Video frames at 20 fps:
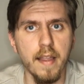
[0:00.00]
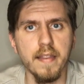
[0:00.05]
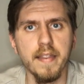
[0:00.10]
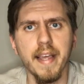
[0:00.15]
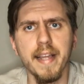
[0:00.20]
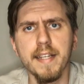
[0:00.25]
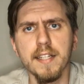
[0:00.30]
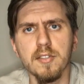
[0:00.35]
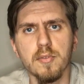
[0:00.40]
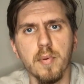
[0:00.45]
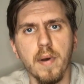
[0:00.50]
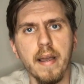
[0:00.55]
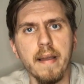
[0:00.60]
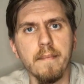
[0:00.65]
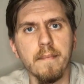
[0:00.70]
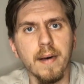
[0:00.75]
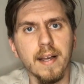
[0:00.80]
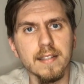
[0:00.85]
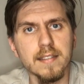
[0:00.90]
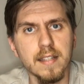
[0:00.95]
That is
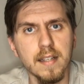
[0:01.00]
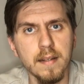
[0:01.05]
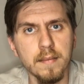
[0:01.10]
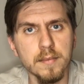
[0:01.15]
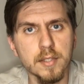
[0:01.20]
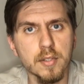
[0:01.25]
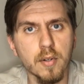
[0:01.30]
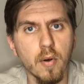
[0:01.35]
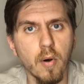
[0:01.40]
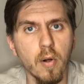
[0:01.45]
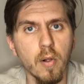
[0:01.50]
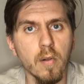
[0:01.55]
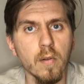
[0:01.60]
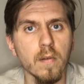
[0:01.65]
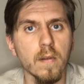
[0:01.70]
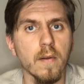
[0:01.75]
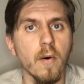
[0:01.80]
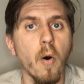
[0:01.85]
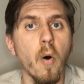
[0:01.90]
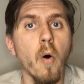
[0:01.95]
why Muslims
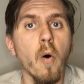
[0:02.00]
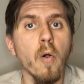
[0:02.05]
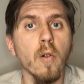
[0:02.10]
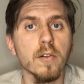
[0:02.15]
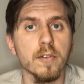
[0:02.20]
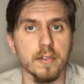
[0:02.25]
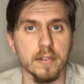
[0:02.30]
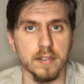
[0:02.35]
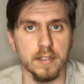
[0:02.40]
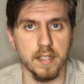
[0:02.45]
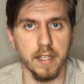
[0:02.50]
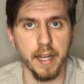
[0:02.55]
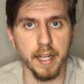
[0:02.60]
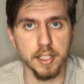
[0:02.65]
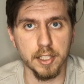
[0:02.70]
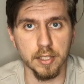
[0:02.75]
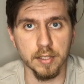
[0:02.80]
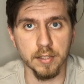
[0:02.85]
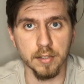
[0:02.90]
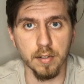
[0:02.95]
call all
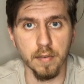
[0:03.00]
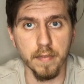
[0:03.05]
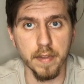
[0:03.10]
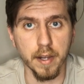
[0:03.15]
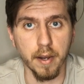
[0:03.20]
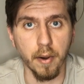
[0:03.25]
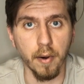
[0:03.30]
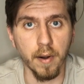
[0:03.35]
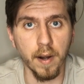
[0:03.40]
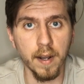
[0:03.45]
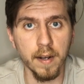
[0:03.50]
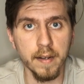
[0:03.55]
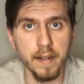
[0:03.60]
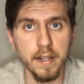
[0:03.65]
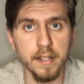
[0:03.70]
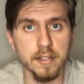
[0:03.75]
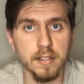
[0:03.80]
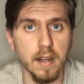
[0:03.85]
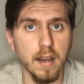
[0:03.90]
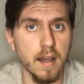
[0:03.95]
translations of the
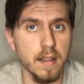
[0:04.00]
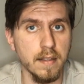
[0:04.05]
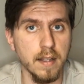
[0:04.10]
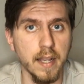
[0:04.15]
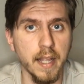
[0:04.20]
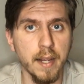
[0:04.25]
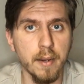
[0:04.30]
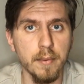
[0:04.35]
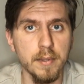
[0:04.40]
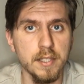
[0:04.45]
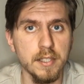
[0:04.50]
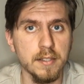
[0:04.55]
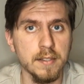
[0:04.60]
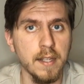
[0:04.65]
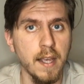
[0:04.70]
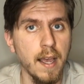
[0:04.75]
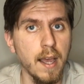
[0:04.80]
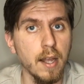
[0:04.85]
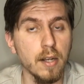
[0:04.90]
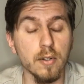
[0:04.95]
Quran into other
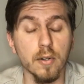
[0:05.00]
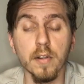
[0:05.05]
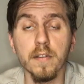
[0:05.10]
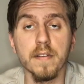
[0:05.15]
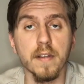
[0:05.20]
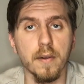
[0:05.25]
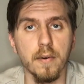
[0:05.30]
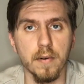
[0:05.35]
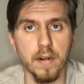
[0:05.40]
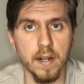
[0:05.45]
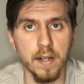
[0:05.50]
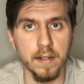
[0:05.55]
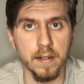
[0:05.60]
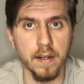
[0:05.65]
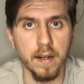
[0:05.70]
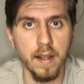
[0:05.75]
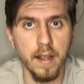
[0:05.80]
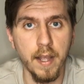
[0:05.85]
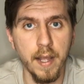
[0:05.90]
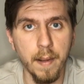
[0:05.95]
languages not the
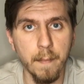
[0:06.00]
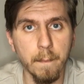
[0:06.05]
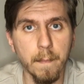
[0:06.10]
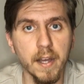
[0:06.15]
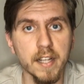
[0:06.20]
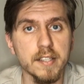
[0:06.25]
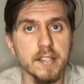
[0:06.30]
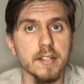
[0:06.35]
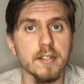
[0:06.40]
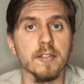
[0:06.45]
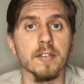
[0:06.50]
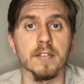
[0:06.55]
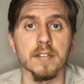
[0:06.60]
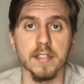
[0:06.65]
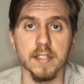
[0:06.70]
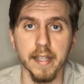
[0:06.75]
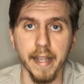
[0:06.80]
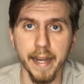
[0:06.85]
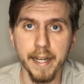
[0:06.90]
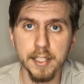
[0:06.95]
Quran, but
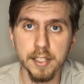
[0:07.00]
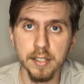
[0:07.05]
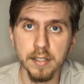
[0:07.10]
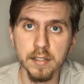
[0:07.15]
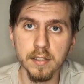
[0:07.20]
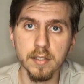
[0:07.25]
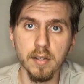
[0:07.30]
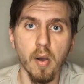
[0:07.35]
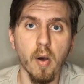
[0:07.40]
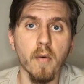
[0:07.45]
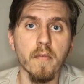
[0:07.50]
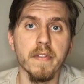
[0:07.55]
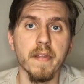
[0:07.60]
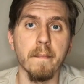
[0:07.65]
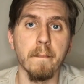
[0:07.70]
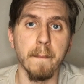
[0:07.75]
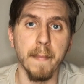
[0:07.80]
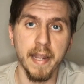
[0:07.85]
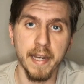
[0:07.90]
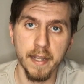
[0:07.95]
translations of
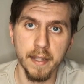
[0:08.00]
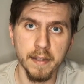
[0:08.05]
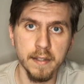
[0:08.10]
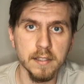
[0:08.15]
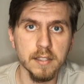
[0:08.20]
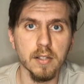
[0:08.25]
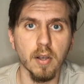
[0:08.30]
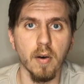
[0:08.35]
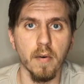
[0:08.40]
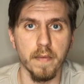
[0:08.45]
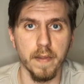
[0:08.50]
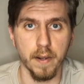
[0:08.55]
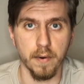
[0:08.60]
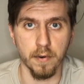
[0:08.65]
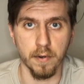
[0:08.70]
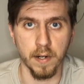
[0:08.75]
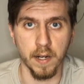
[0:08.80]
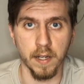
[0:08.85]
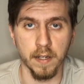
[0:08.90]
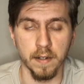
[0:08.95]
the meanings of the
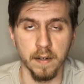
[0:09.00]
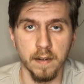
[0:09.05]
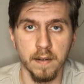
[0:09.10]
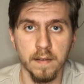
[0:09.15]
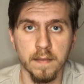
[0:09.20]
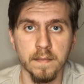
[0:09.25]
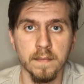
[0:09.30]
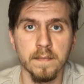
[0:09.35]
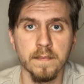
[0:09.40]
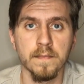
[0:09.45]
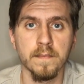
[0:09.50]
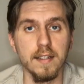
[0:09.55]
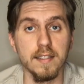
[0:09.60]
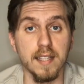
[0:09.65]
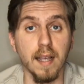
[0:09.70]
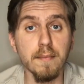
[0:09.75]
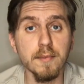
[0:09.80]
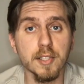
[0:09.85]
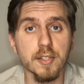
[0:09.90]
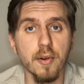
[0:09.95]
Quran.
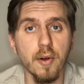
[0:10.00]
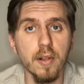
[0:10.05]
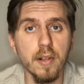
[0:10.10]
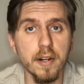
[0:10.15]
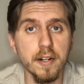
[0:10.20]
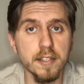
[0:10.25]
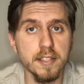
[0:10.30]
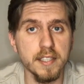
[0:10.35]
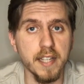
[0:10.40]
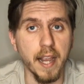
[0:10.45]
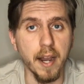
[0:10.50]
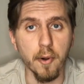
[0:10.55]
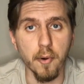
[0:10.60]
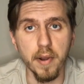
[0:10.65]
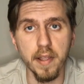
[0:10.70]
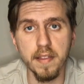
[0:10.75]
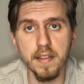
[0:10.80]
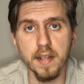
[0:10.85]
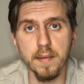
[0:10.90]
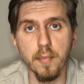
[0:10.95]
Some scholars
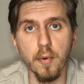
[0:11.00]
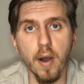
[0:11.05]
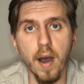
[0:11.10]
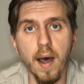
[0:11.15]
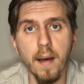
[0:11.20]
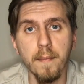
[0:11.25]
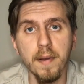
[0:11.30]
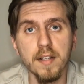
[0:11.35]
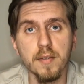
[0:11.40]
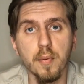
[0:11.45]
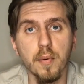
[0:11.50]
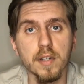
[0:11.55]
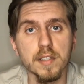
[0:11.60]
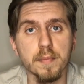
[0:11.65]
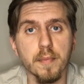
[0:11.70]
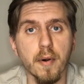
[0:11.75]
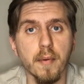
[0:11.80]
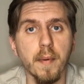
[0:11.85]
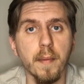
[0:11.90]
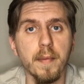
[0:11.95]
agree that Muhammad
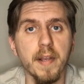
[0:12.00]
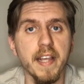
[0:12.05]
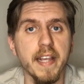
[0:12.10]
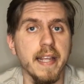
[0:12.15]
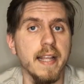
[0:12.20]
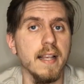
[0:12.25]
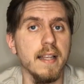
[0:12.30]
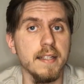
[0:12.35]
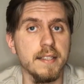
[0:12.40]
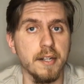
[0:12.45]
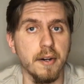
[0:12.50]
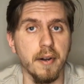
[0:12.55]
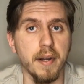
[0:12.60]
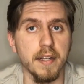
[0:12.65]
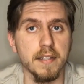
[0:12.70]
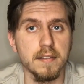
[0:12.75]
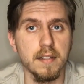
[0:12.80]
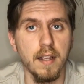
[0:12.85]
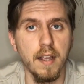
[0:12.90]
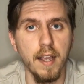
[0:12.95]
was probably
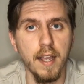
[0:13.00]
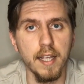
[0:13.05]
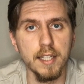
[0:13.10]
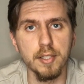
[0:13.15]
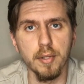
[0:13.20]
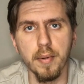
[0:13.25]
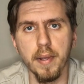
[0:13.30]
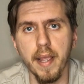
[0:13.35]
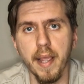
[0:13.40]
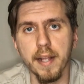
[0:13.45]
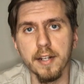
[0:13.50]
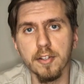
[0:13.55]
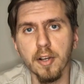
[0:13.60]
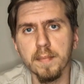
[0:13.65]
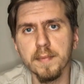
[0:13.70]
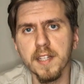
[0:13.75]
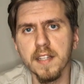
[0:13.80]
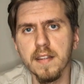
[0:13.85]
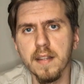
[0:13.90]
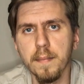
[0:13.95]
illiterate, so he
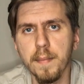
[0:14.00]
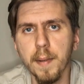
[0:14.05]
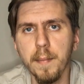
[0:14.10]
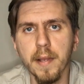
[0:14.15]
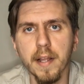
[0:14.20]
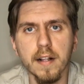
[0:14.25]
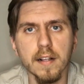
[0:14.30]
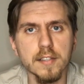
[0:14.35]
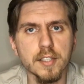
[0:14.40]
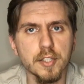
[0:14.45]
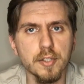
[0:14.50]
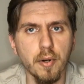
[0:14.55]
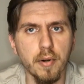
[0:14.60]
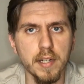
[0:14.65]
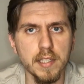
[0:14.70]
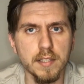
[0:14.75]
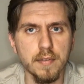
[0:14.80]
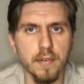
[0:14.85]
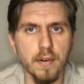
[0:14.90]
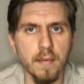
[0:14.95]
adopted the biblical
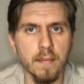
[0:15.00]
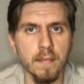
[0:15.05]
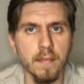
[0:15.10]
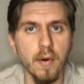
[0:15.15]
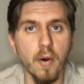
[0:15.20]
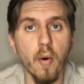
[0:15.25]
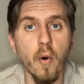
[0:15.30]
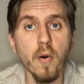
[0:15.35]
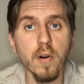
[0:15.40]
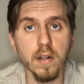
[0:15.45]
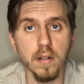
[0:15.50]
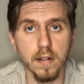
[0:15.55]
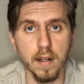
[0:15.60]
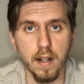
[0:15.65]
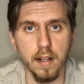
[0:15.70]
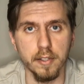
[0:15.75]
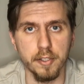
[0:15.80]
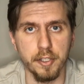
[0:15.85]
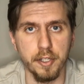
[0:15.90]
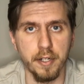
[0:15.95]
stories from oral
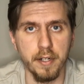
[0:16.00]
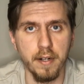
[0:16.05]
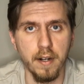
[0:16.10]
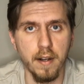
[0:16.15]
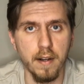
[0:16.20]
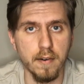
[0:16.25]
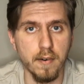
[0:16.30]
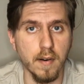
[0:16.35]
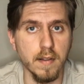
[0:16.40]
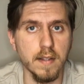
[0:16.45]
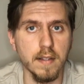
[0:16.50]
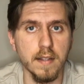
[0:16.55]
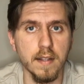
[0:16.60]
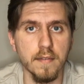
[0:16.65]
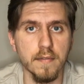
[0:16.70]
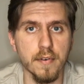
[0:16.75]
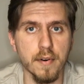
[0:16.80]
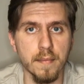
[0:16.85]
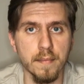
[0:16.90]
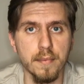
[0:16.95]
culture rather
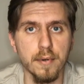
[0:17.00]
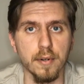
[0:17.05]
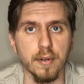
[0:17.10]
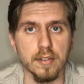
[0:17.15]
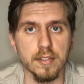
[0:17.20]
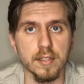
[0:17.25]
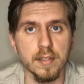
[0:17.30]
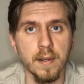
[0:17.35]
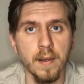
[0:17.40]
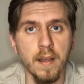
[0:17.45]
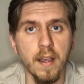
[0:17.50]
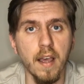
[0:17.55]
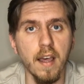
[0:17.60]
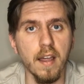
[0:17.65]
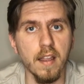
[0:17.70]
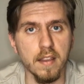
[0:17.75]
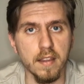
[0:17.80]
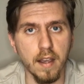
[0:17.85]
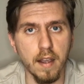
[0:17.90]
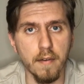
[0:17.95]
than from books.
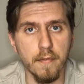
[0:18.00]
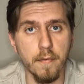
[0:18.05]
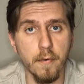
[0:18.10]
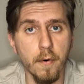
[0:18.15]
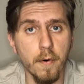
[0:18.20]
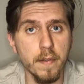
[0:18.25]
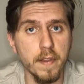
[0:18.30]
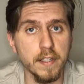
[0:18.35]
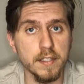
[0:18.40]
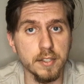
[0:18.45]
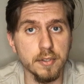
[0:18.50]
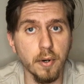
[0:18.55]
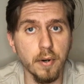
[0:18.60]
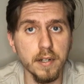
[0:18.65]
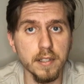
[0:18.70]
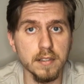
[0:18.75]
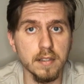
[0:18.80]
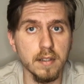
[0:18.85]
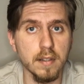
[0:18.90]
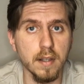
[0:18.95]
Therefore, the
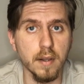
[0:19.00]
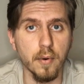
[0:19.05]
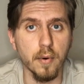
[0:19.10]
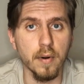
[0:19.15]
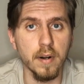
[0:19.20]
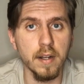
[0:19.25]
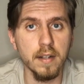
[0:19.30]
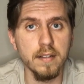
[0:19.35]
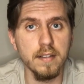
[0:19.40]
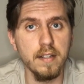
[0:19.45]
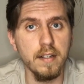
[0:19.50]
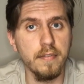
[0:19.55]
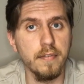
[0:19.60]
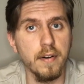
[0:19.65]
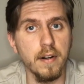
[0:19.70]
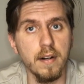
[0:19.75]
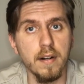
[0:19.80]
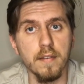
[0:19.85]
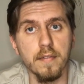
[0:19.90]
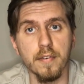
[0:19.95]
stories in the Quran
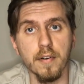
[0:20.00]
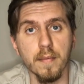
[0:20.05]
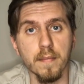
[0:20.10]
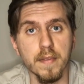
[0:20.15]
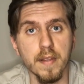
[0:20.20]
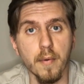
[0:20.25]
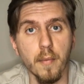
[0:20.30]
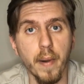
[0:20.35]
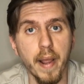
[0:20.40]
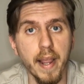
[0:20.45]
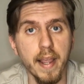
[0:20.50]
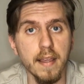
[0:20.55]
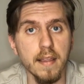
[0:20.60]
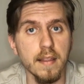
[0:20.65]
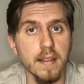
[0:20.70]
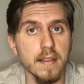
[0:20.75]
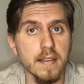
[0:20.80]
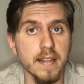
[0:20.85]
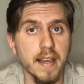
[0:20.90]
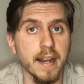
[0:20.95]
differ from the
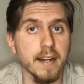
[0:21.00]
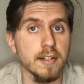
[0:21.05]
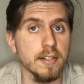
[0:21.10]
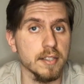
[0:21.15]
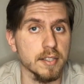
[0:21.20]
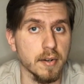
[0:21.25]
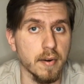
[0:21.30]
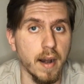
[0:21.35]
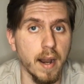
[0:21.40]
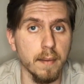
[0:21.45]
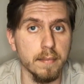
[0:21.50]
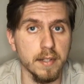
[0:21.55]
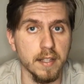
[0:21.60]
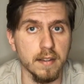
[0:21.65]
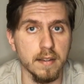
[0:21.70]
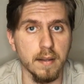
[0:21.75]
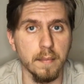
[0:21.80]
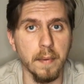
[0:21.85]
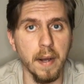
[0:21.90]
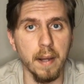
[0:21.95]
way they are described
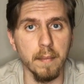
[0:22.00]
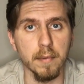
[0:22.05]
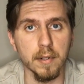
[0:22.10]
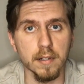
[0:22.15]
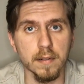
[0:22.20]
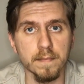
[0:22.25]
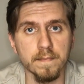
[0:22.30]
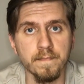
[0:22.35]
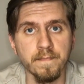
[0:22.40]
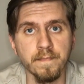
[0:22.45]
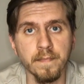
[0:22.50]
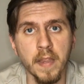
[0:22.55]
in the Bible.